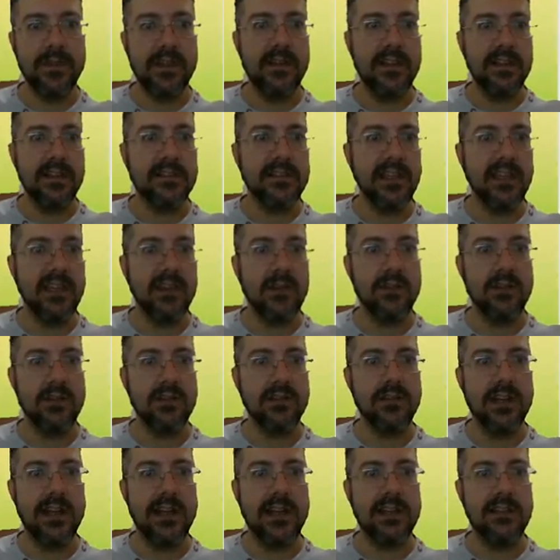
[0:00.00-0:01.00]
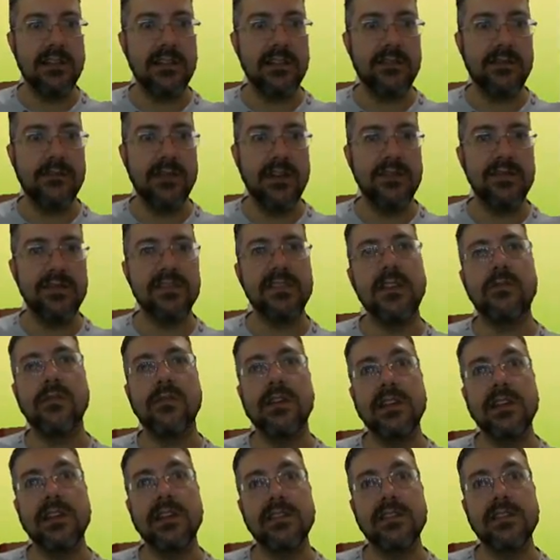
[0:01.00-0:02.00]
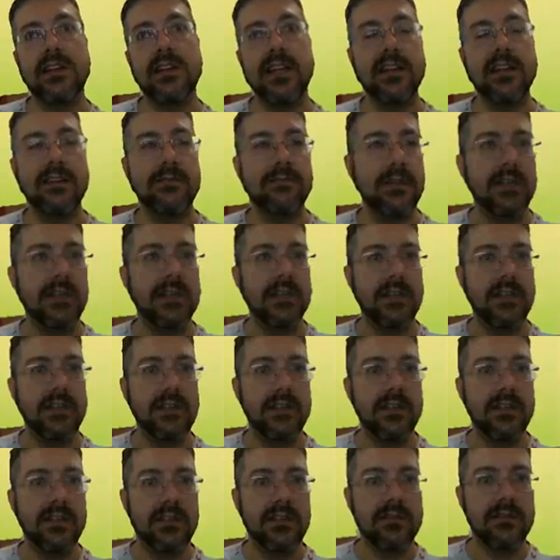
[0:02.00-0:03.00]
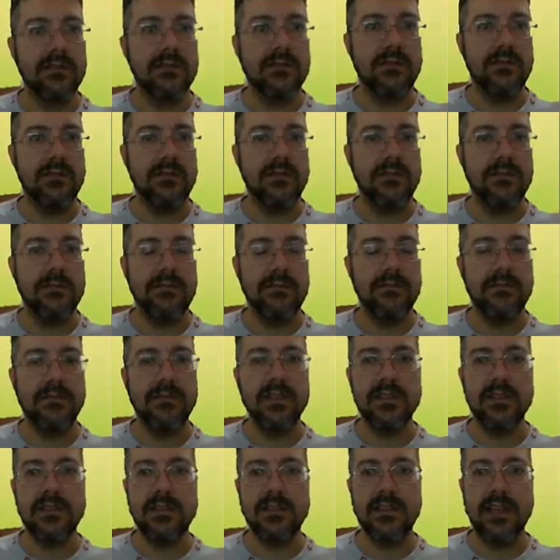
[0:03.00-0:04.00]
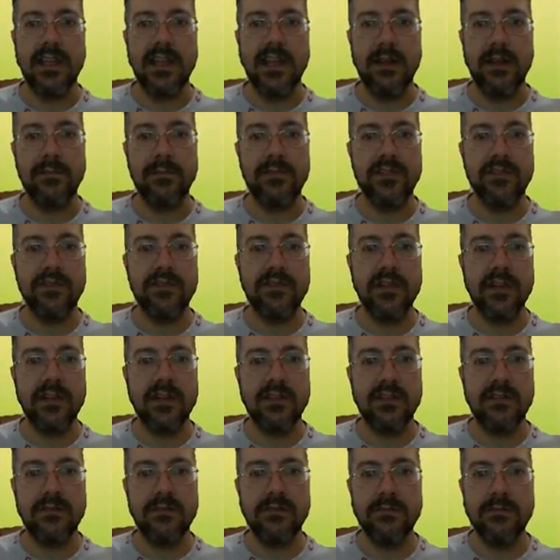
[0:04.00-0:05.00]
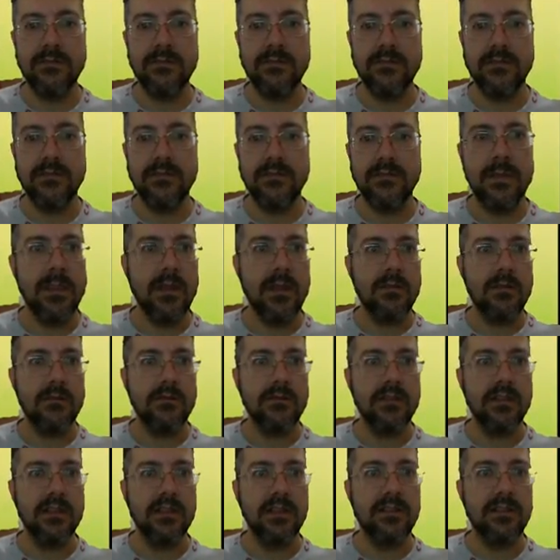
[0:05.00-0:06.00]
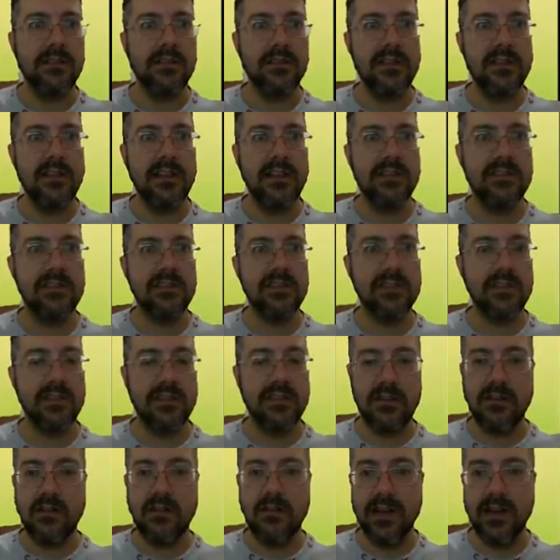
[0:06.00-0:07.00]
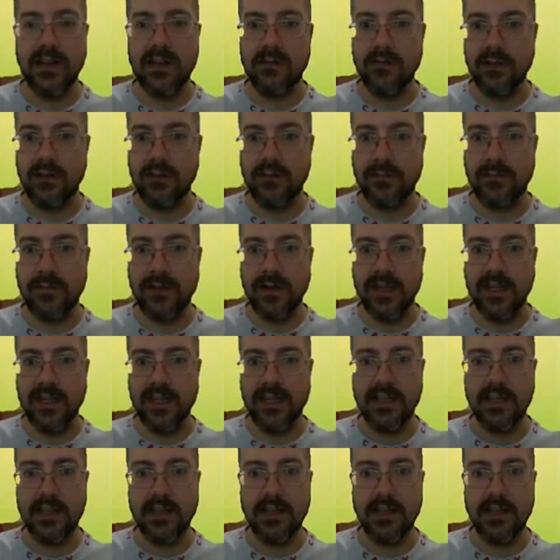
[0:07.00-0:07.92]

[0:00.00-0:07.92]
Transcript: Let's say I want to add a wave sequencer layer. So empty for now. The translator is already going to play.